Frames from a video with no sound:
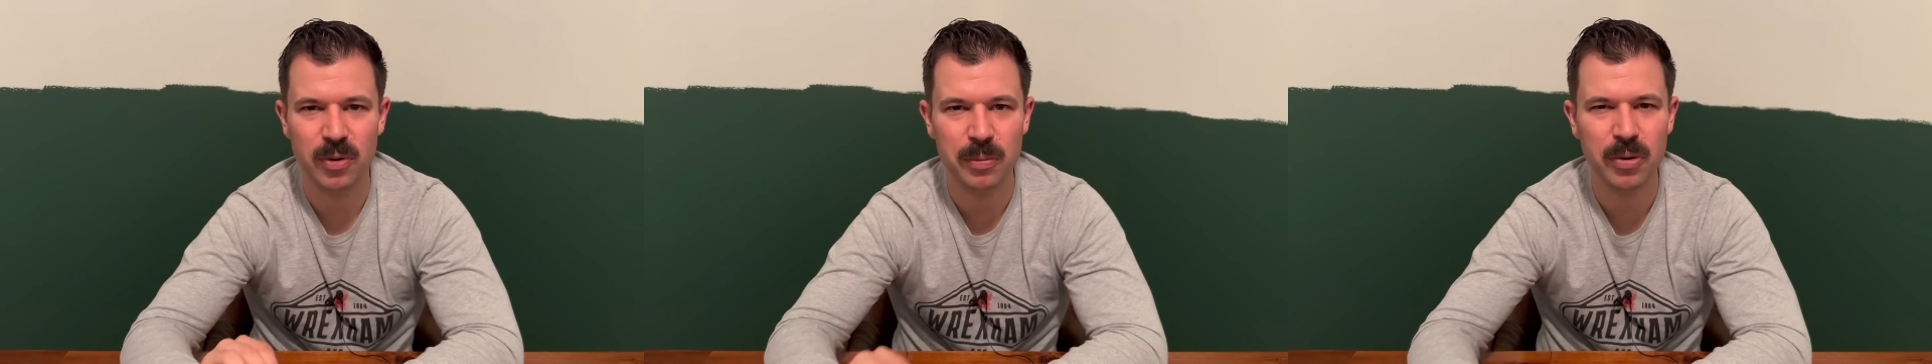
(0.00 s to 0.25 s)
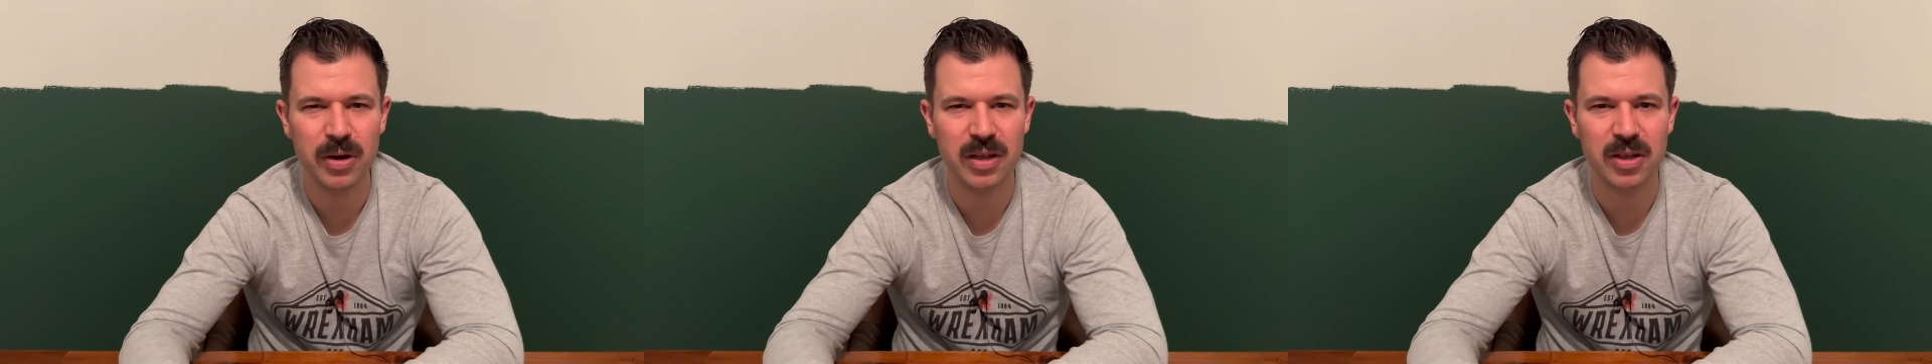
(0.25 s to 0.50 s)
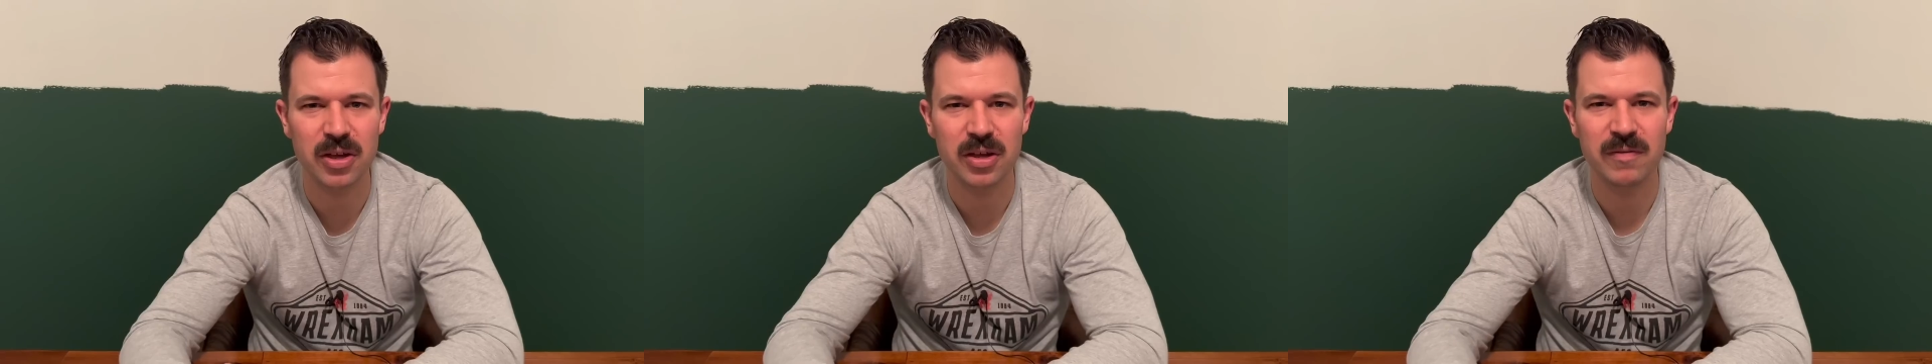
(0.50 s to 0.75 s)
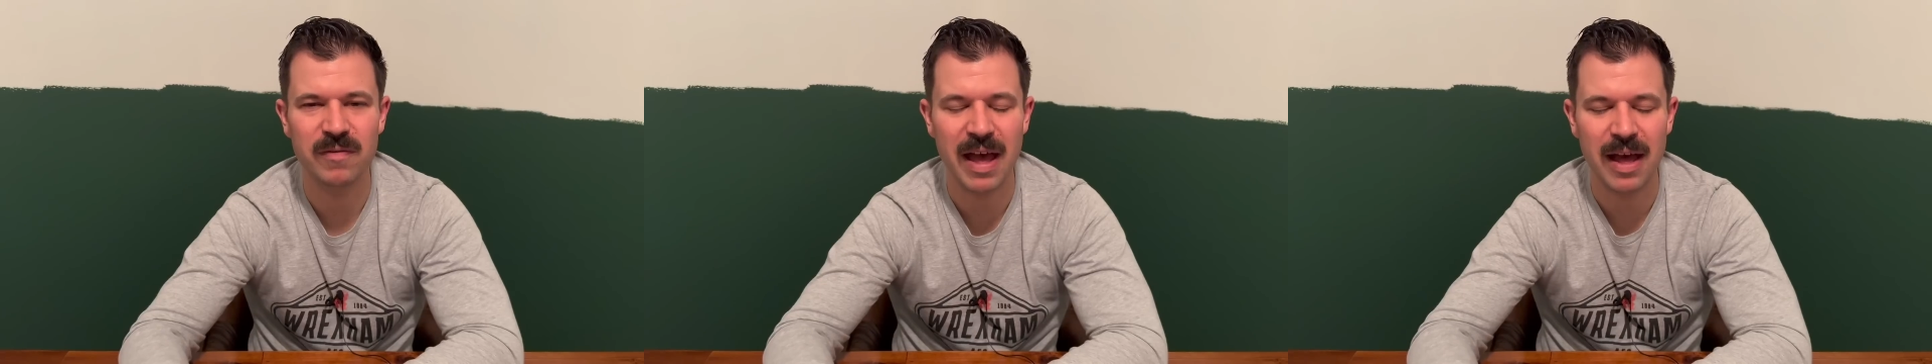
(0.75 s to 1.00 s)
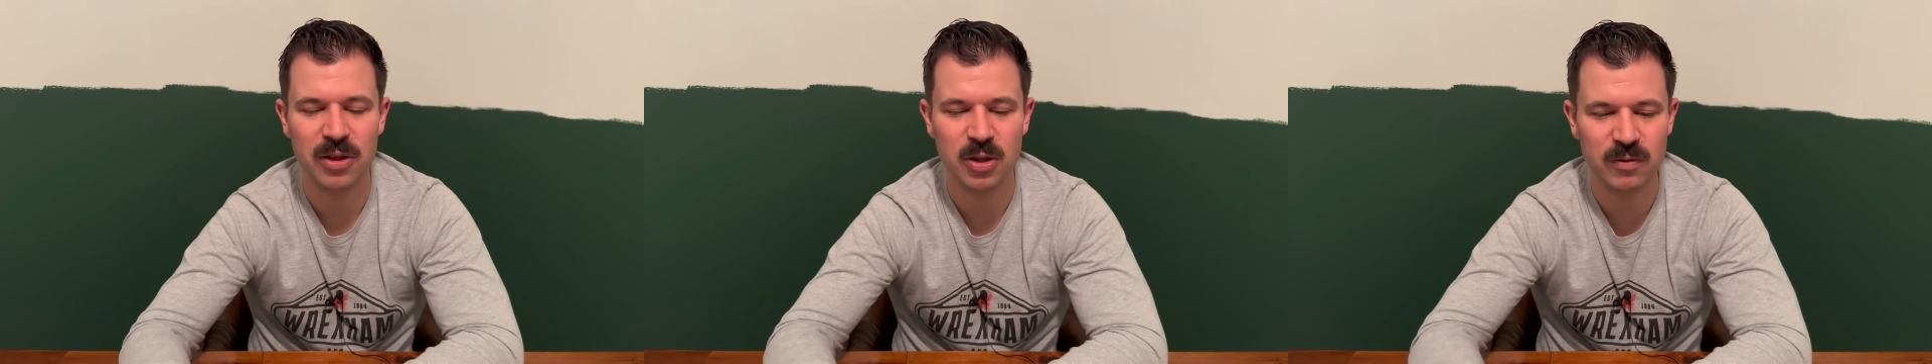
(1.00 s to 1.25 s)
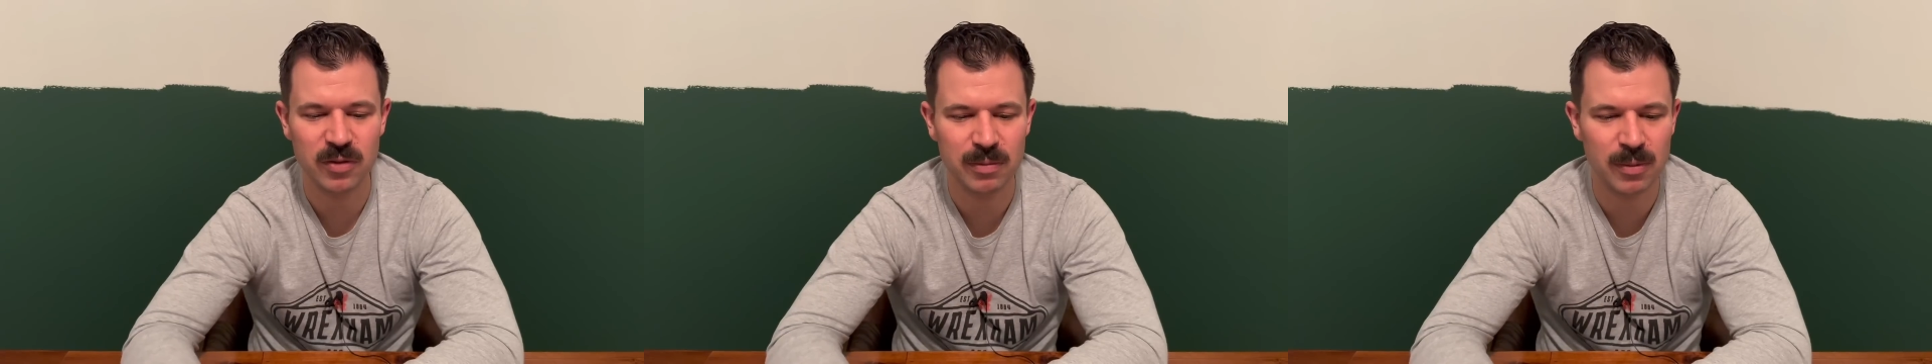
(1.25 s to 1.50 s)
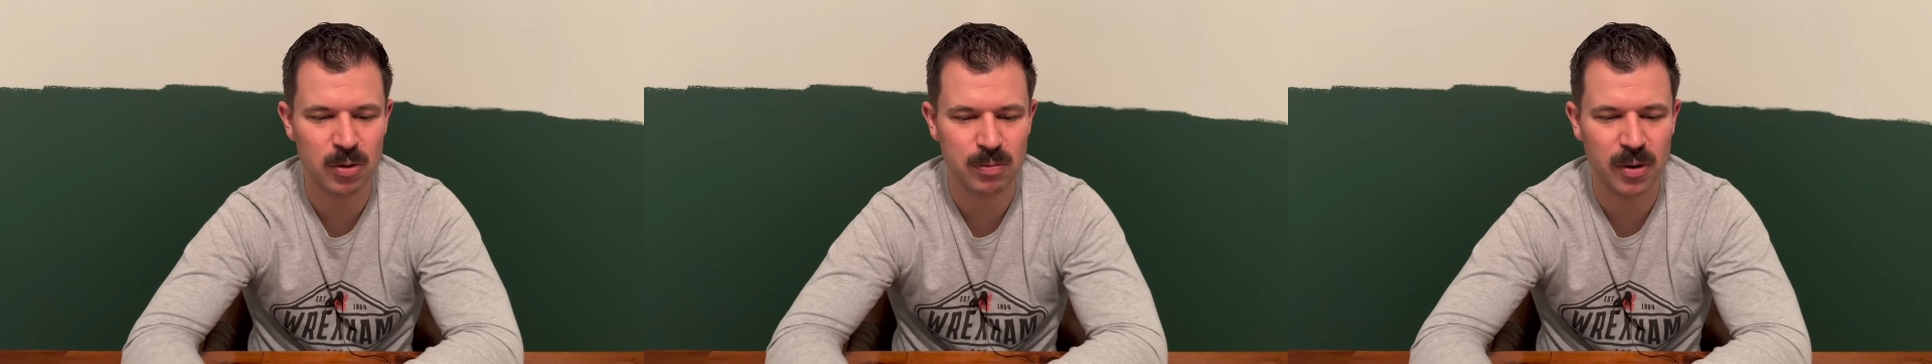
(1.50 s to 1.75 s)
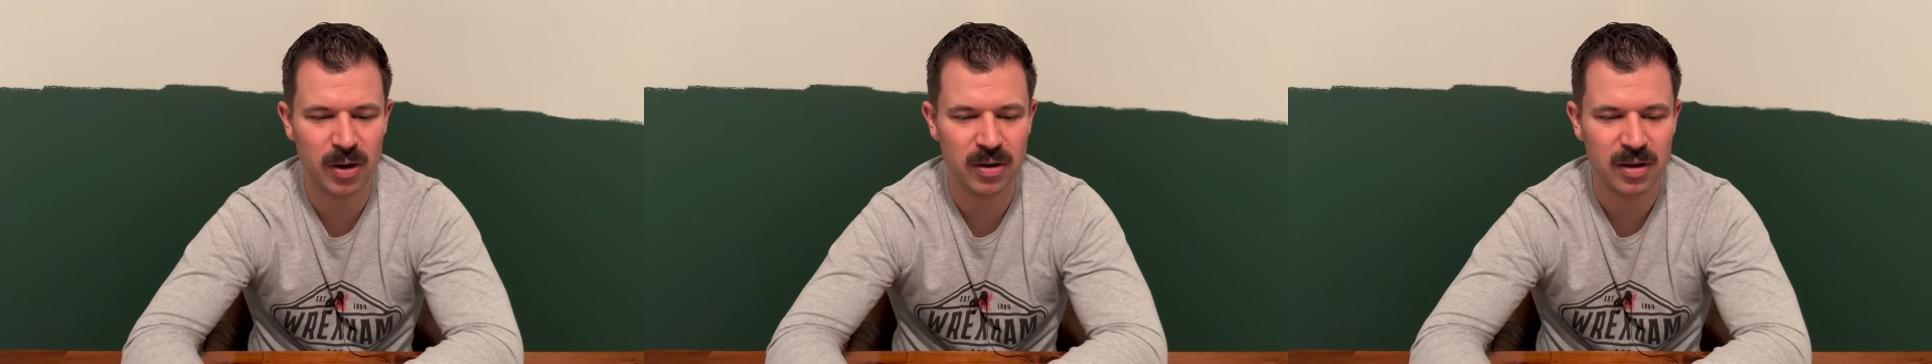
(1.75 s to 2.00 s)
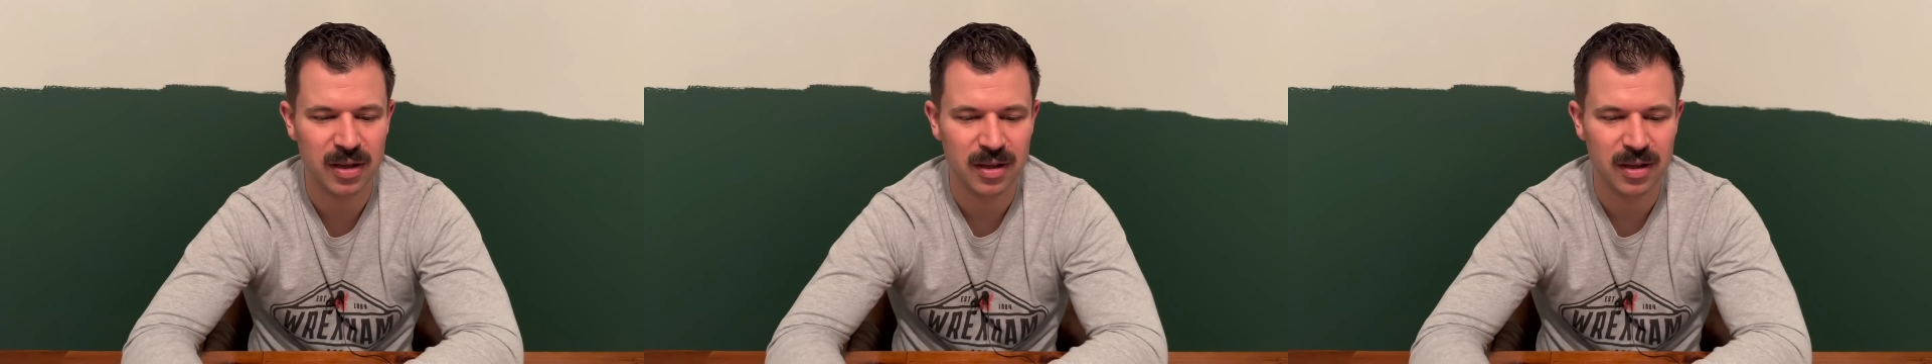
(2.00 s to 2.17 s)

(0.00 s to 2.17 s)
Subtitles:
pretty good value for the most part.